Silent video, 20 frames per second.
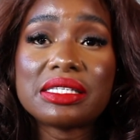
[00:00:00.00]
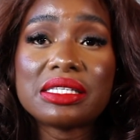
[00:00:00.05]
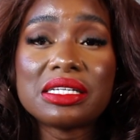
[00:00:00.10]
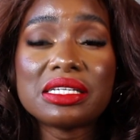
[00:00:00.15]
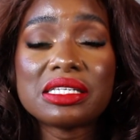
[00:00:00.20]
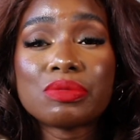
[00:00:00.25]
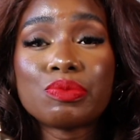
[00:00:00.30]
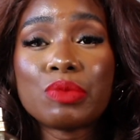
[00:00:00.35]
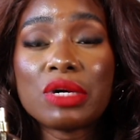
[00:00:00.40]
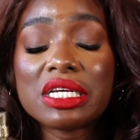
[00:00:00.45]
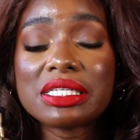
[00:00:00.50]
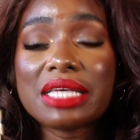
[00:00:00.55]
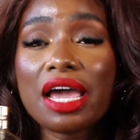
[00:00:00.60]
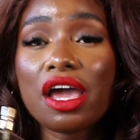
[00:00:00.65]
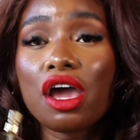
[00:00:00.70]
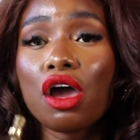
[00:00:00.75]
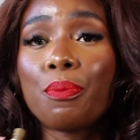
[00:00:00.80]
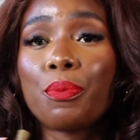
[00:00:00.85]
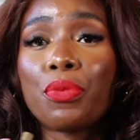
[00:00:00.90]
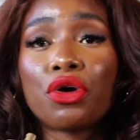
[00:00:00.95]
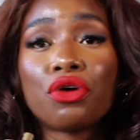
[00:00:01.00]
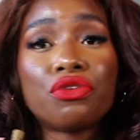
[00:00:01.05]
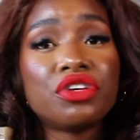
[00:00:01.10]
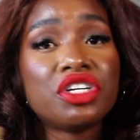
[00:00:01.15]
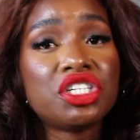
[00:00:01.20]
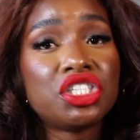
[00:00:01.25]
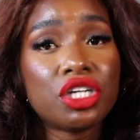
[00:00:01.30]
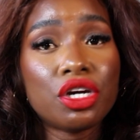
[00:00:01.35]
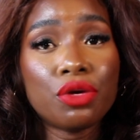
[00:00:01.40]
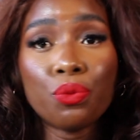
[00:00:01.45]
This smells like a
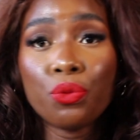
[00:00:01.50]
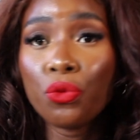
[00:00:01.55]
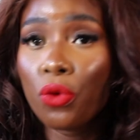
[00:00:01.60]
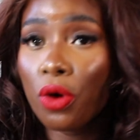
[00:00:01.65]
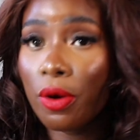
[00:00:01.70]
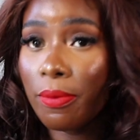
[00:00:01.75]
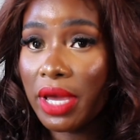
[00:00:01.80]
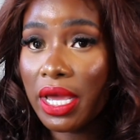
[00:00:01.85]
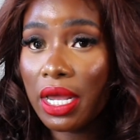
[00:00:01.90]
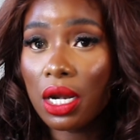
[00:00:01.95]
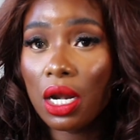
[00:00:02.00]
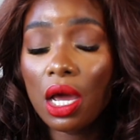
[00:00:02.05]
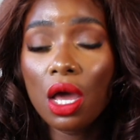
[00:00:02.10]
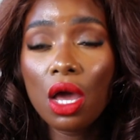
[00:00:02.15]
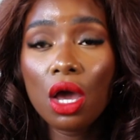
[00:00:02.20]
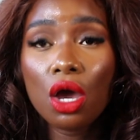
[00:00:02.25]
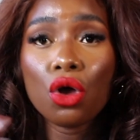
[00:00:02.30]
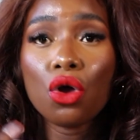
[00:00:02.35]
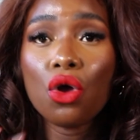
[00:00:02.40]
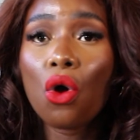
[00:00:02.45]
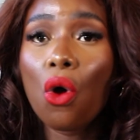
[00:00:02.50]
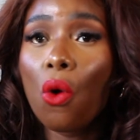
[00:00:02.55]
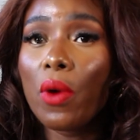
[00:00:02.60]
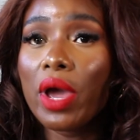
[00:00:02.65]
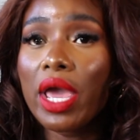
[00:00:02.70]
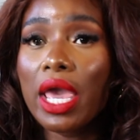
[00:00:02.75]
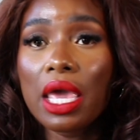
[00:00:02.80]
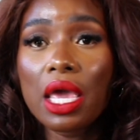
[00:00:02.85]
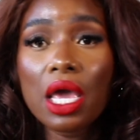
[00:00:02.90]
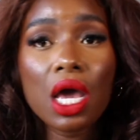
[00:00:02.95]
Parisian woman
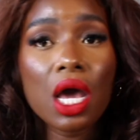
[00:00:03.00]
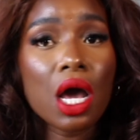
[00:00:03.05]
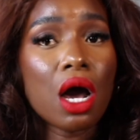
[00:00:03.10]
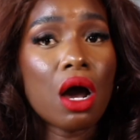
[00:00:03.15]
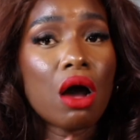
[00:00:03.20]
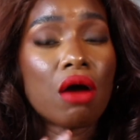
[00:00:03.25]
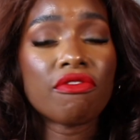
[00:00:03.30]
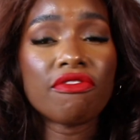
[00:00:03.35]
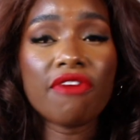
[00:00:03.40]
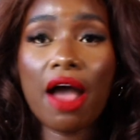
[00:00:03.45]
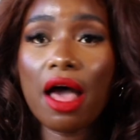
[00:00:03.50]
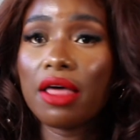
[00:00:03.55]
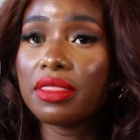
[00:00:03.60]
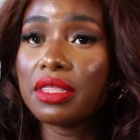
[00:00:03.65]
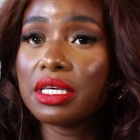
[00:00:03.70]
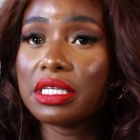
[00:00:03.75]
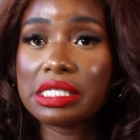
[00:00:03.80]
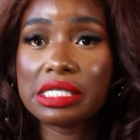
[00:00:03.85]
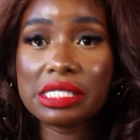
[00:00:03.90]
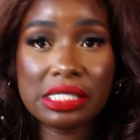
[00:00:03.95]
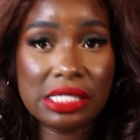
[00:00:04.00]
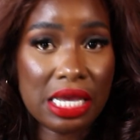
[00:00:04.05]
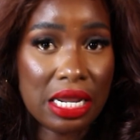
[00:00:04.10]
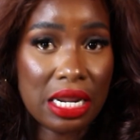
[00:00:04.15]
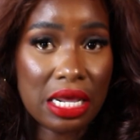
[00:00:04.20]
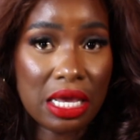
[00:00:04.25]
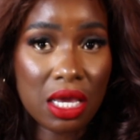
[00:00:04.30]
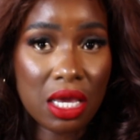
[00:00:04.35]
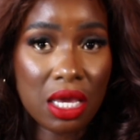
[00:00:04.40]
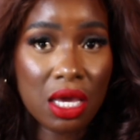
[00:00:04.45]
going around the
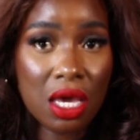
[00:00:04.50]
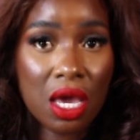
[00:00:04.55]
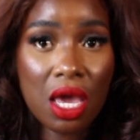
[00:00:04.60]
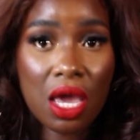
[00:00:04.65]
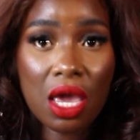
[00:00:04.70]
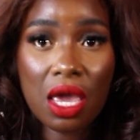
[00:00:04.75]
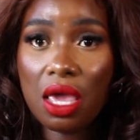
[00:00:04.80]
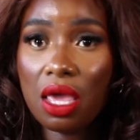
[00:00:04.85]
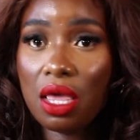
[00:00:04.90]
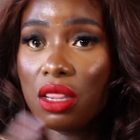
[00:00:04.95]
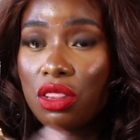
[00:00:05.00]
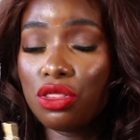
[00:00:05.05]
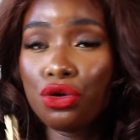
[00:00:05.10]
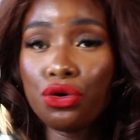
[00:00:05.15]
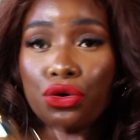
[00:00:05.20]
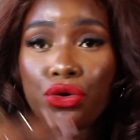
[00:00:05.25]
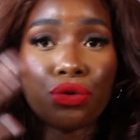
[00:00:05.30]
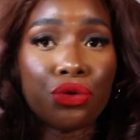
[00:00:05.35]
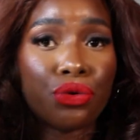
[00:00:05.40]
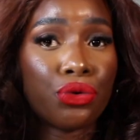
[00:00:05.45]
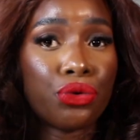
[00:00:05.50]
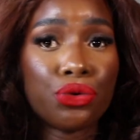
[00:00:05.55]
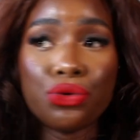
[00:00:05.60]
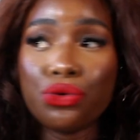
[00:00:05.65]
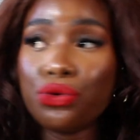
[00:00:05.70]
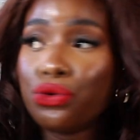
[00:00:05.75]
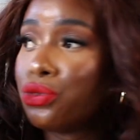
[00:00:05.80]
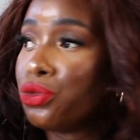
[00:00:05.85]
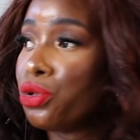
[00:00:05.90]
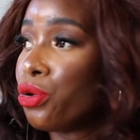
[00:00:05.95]
city in the
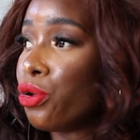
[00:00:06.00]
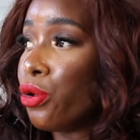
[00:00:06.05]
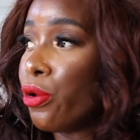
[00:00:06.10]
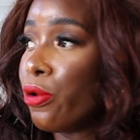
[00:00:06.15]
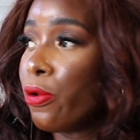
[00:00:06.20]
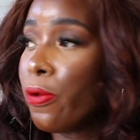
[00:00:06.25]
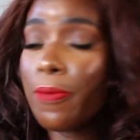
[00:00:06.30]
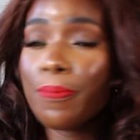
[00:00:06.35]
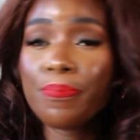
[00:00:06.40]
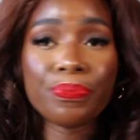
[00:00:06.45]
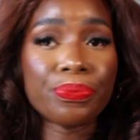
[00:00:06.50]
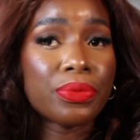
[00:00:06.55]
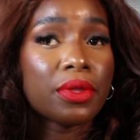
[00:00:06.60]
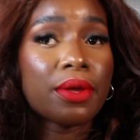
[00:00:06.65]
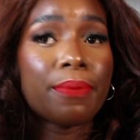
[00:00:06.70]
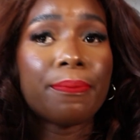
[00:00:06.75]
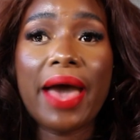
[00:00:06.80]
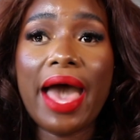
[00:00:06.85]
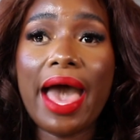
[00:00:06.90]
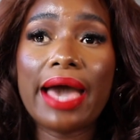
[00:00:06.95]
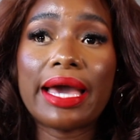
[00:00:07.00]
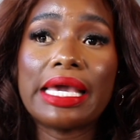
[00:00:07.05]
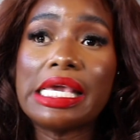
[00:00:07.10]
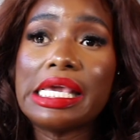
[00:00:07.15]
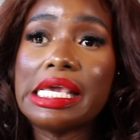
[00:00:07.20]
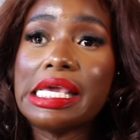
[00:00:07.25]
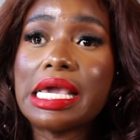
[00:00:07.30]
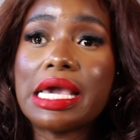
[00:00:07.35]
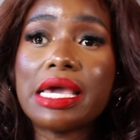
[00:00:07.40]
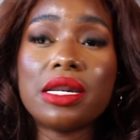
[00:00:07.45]
Rue de
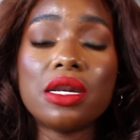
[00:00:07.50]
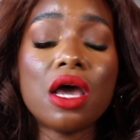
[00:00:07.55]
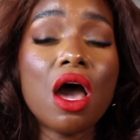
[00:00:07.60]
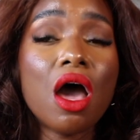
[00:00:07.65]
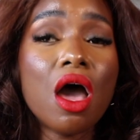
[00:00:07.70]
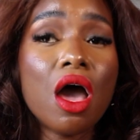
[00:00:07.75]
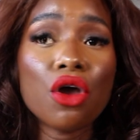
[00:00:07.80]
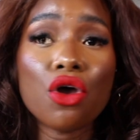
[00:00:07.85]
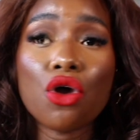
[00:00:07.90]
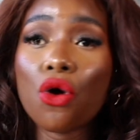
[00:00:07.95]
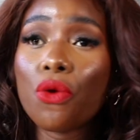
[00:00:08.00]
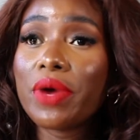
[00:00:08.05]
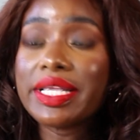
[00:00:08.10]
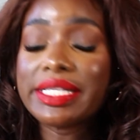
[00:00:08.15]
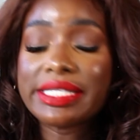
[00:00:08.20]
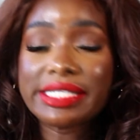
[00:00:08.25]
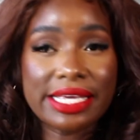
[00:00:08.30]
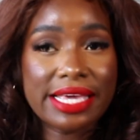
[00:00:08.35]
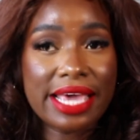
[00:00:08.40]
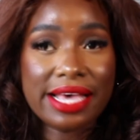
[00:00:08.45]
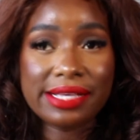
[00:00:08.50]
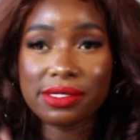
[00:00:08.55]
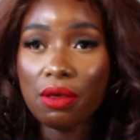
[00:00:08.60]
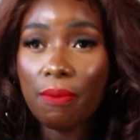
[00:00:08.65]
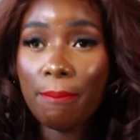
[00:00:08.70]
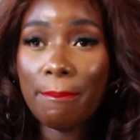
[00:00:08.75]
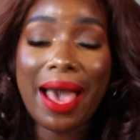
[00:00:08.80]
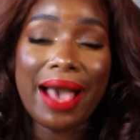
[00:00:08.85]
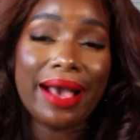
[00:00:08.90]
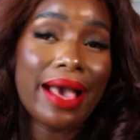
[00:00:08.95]
Paris and going to get
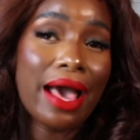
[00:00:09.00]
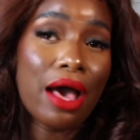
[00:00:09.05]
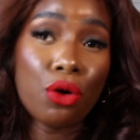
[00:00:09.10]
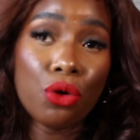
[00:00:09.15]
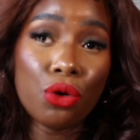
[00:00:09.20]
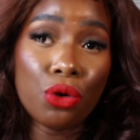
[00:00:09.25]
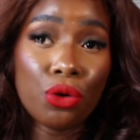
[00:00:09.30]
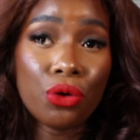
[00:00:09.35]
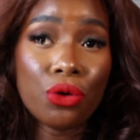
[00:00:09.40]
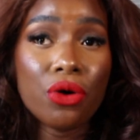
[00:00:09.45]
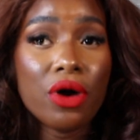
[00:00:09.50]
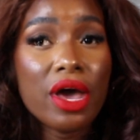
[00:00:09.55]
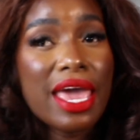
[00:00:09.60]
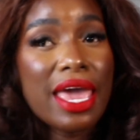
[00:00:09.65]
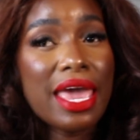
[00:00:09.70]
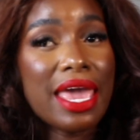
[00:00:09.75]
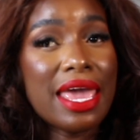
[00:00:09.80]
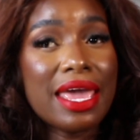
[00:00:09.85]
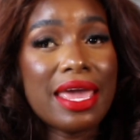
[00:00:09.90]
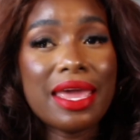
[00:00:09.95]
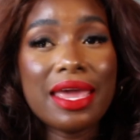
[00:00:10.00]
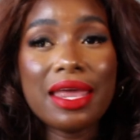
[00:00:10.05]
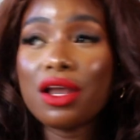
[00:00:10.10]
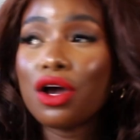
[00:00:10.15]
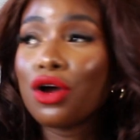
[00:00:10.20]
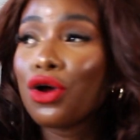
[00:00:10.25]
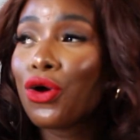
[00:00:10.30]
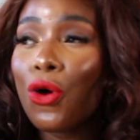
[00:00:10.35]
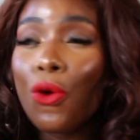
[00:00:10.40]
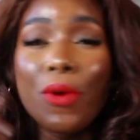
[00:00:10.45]
some macarons
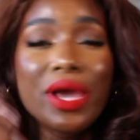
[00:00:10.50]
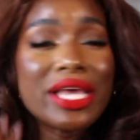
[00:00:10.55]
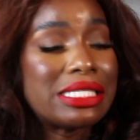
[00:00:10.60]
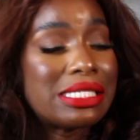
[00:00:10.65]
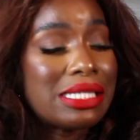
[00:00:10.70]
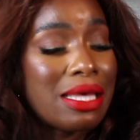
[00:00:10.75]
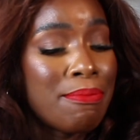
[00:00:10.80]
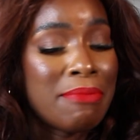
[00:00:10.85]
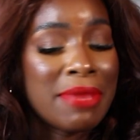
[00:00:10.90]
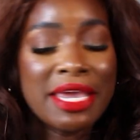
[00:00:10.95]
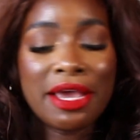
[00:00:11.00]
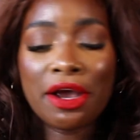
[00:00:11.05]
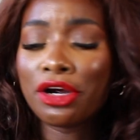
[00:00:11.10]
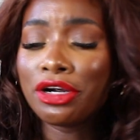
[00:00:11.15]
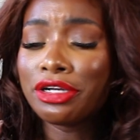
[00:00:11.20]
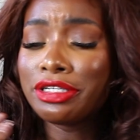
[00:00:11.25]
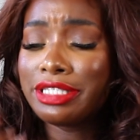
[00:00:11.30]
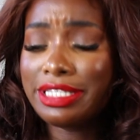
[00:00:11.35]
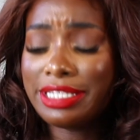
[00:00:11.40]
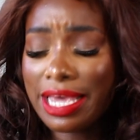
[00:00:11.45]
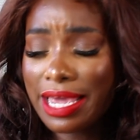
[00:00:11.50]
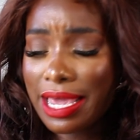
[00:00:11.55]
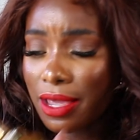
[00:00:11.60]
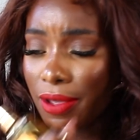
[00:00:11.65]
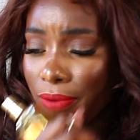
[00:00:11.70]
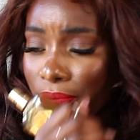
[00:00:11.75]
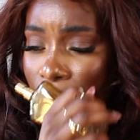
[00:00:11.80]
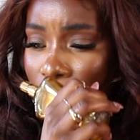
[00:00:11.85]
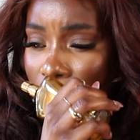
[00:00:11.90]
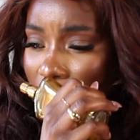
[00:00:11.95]
and going to meet her date.